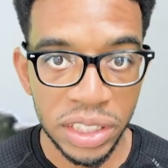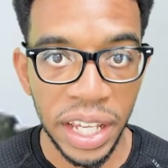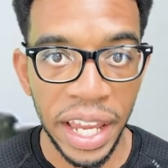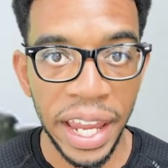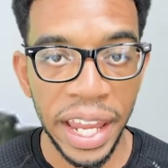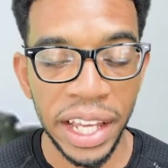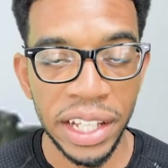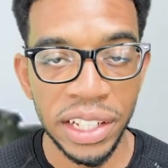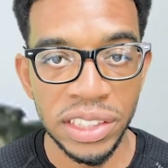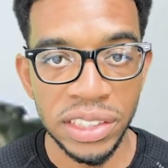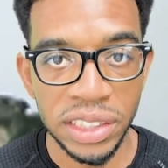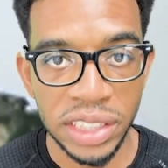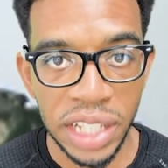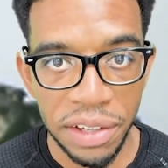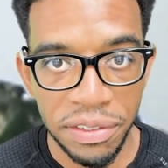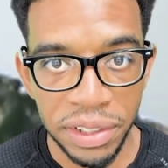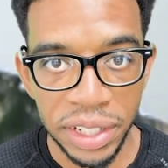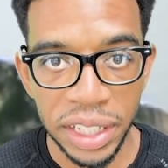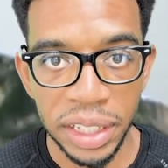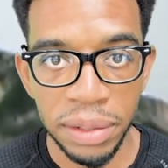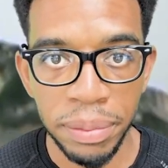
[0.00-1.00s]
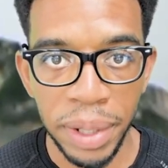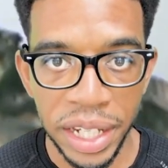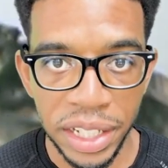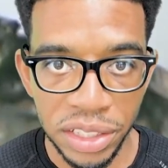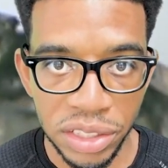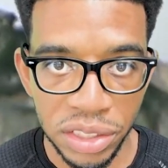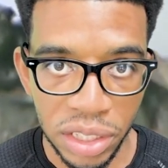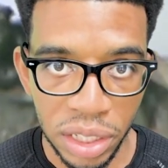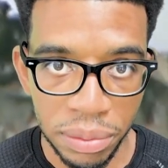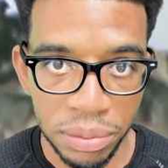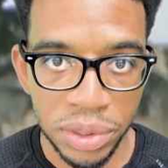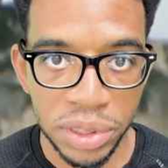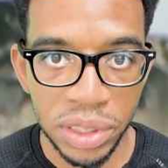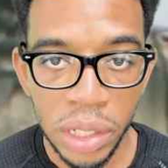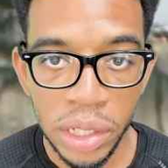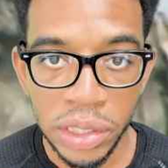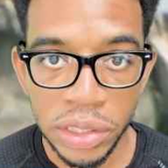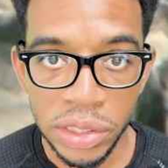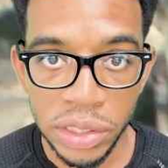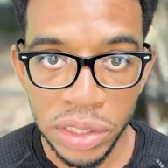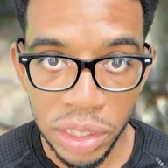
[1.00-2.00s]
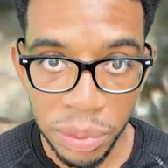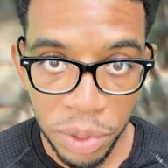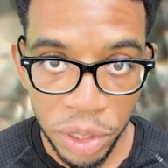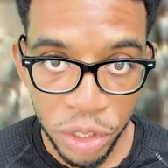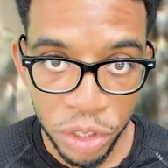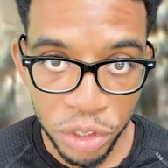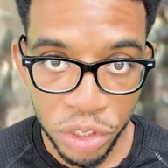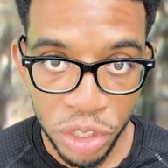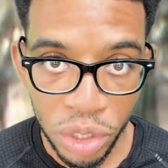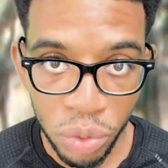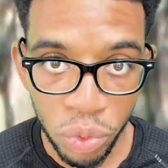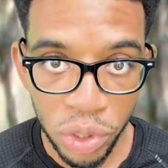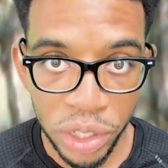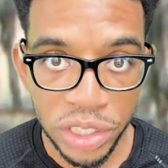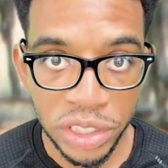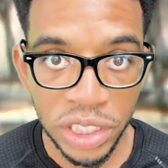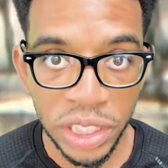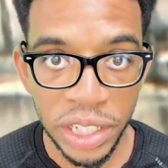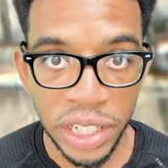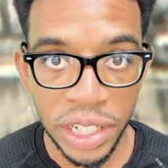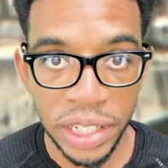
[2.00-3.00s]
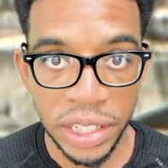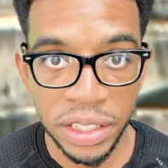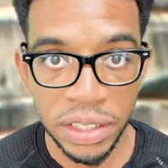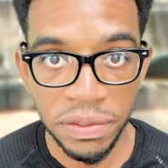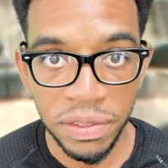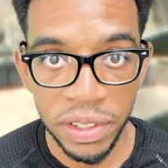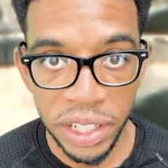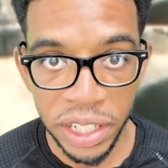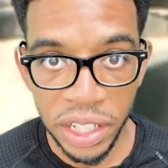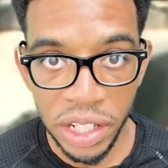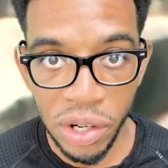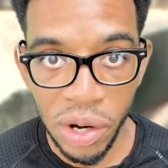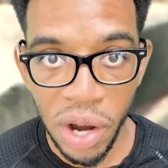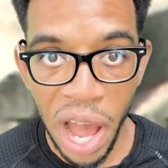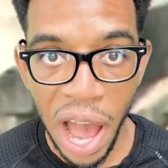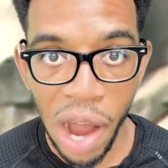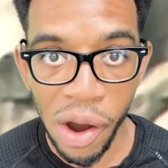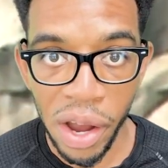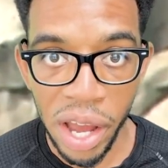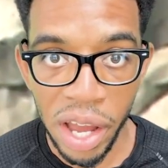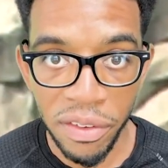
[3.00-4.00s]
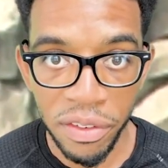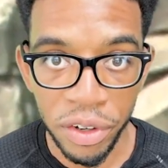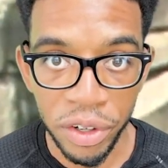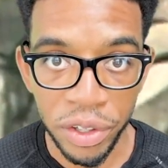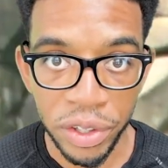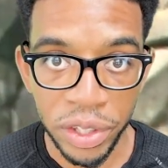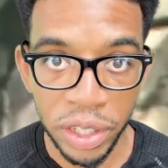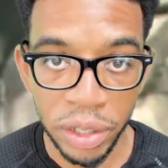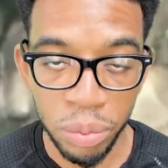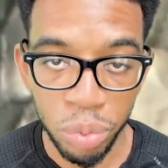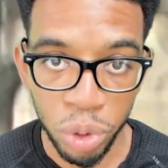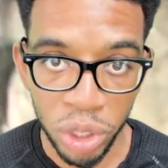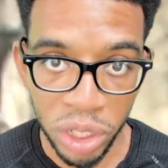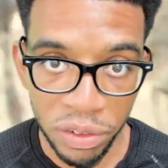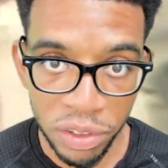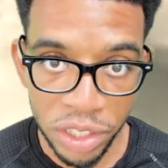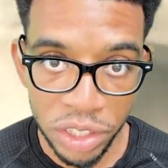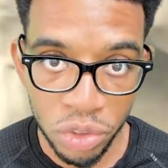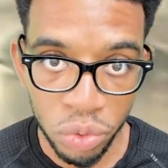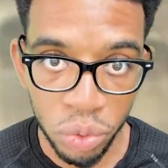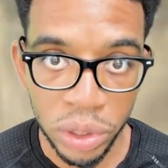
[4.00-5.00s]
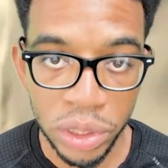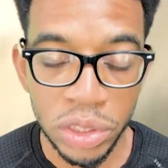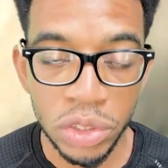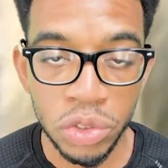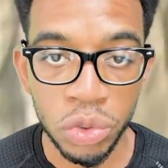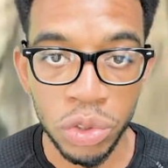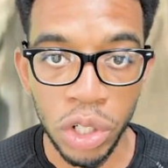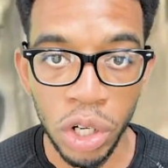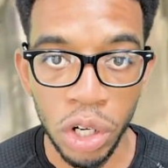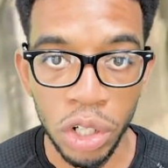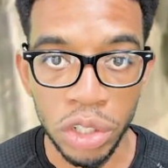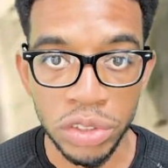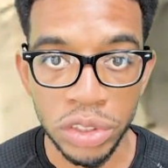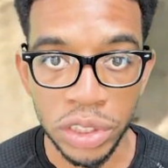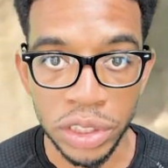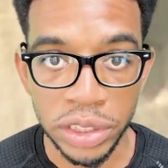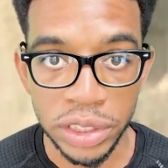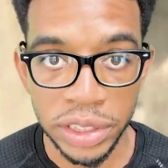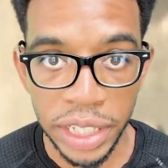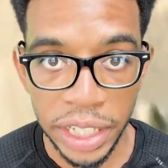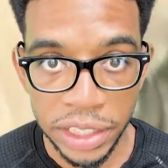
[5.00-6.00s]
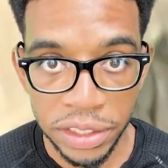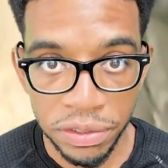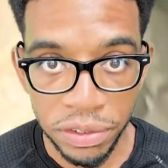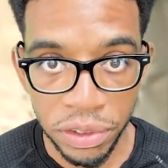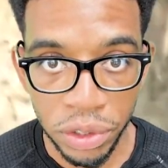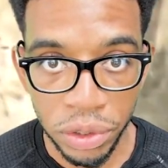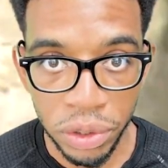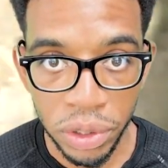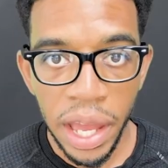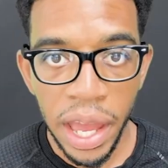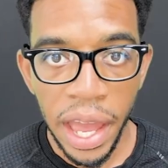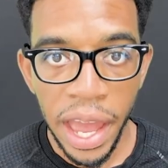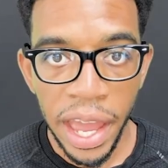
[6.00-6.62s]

and 70 base jumps. Similar to the ones she did in this video, however, the previous ones were all successful.